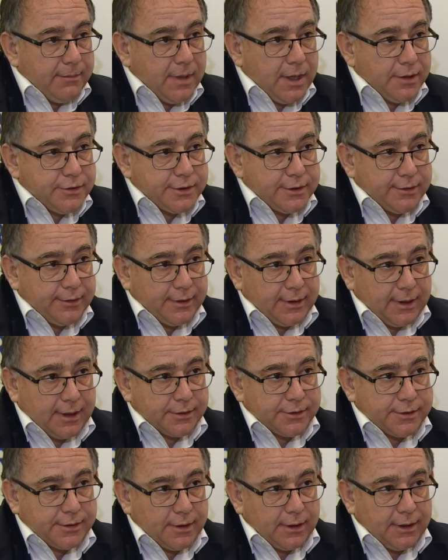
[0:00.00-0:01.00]
Both
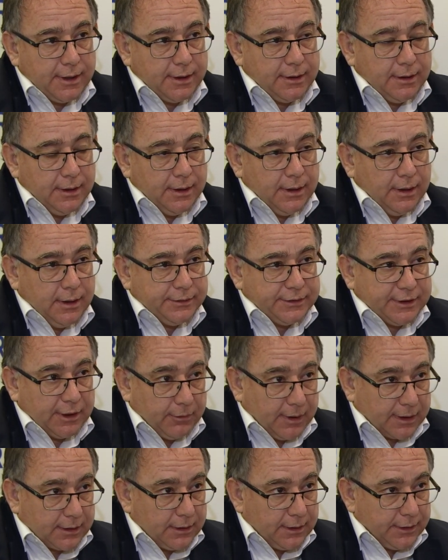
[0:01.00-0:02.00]
hikes were criticised
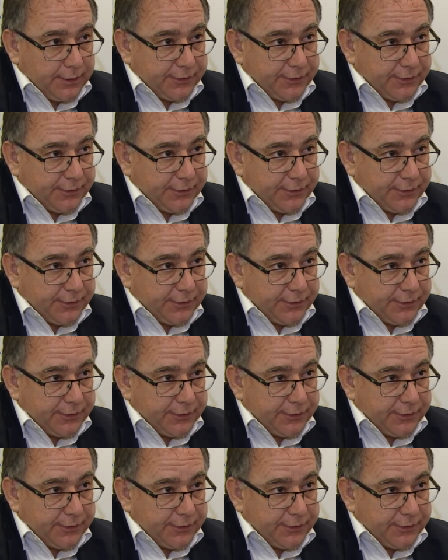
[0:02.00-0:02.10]
by the